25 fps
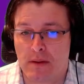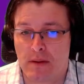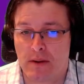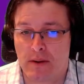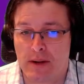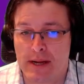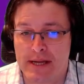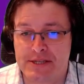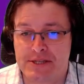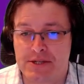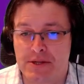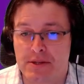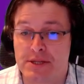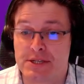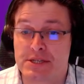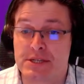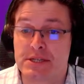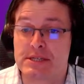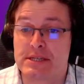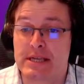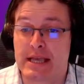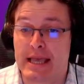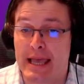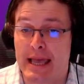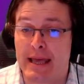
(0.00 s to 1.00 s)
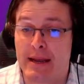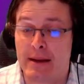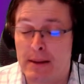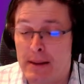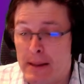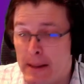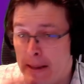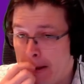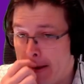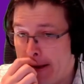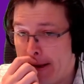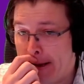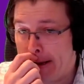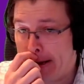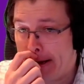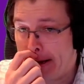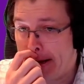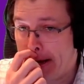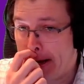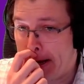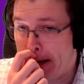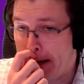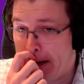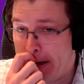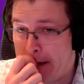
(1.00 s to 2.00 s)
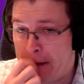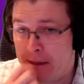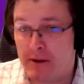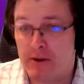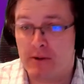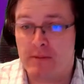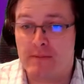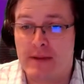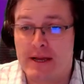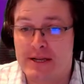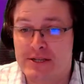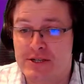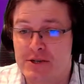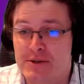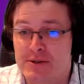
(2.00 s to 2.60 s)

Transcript: Okay, so this is, again, you know, as you